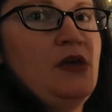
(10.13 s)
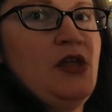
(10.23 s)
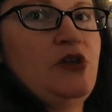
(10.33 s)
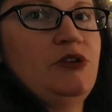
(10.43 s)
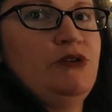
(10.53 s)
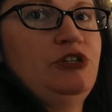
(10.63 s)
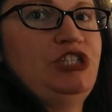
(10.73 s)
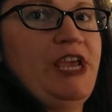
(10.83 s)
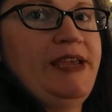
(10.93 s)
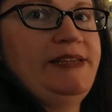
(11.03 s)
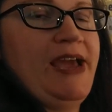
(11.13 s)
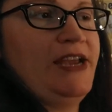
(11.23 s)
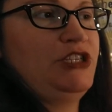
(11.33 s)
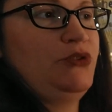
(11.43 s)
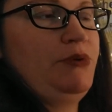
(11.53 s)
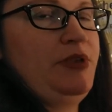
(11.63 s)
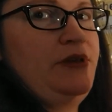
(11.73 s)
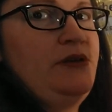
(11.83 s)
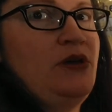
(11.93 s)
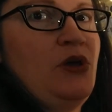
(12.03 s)
You can do
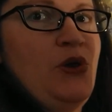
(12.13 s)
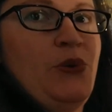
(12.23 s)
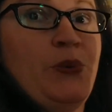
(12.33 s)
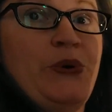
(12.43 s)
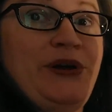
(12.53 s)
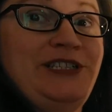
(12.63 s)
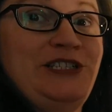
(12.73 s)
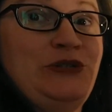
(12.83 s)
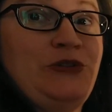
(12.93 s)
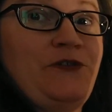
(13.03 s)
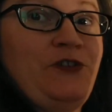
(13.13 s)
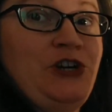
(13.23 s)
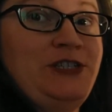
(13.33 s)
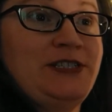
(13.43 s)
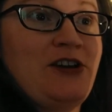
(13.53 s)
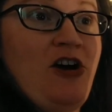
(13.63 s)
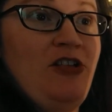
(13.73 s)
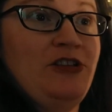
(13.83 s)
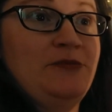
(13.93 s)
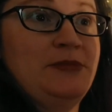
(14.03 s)
J-3. We're going to do the first
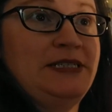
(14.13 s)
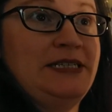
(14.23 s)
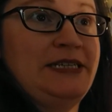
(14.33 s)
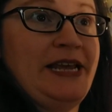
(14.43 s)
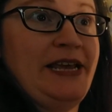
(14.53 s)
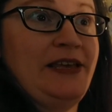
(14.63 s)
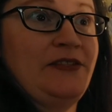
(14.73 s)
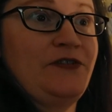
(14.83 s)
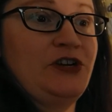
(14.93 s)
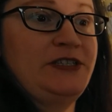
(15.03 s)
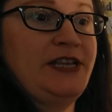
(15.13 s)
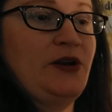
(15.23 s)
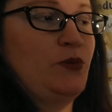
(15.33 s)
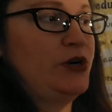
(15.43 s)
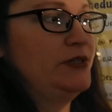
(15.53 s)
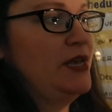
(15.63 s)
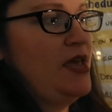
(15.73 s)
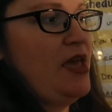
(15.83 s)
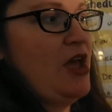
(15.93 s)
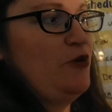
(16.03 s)
column today, the first 10 words.
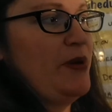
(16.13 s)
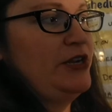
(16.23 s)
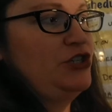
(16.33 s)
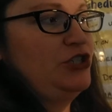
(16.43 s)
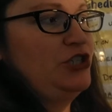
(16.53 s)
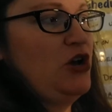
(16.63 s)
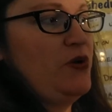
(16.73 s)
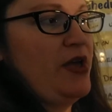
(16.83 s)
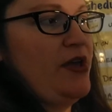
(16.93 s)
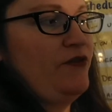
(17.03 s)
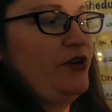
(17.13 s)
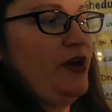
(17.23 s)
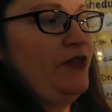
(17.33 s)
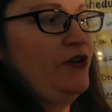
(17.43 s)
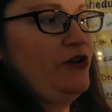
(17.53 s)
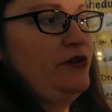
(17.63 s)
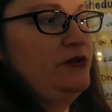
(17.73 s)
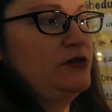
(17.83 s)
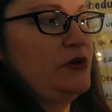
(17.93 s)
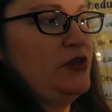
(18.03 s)
And make sure to go every other,
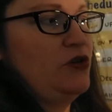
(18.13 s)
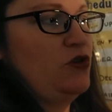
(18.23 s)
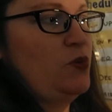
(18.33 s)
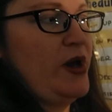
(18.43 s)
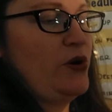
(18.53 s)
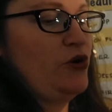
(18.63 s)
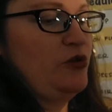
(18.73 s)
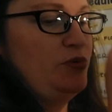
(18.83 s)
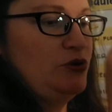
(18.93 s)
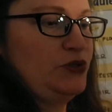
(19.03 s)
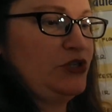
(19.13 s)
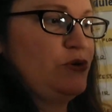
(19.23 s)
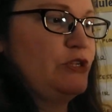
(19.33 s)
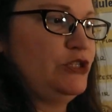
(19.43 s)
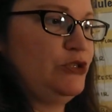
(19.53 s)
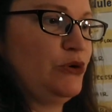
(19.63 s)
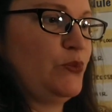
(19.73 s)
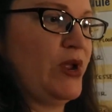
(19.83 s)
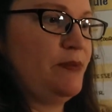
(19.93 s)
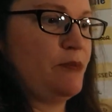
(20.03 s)
so either the white or the blue, so you can do your
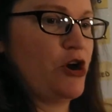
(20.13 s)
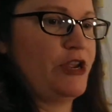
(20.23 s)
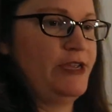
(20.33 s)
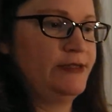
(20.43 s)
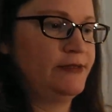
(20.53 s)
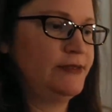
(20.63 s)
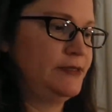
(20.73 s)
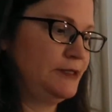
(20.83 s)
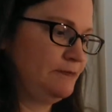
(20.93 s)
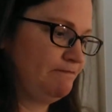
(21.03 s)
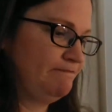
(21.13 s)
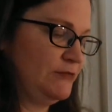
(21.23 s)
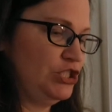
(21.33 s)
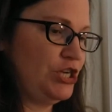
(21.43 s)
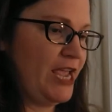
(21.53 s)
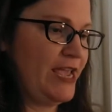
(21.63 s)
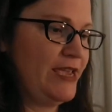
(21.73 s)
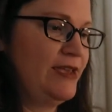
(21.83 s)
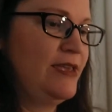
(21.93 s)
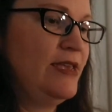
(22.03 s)
red markings. J-3.